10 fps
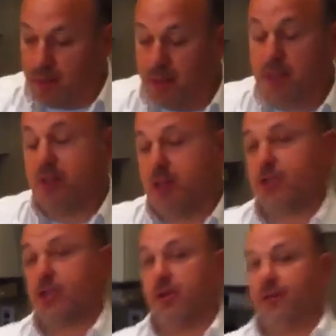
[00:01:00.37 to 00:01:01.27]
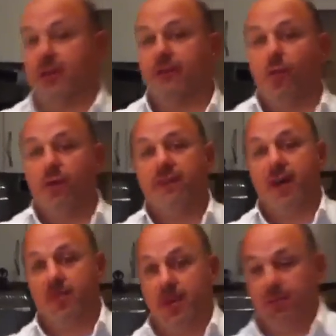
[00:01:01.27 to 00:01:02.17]
This dish is going to feed 4 to
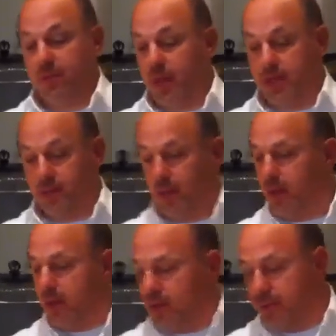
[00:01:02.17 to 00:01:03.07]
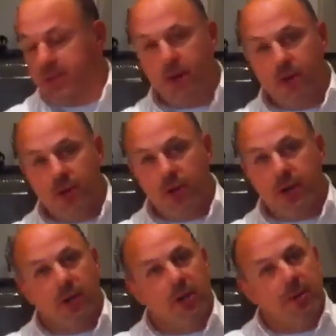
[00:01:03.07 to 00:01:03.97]
5 people nicely. The potato
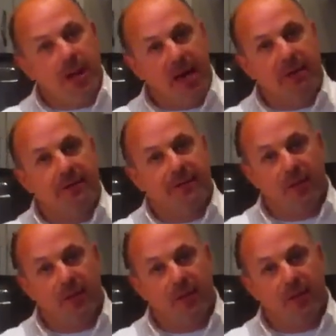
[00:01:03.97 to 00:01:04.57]
gnocchi are a little bit heavy and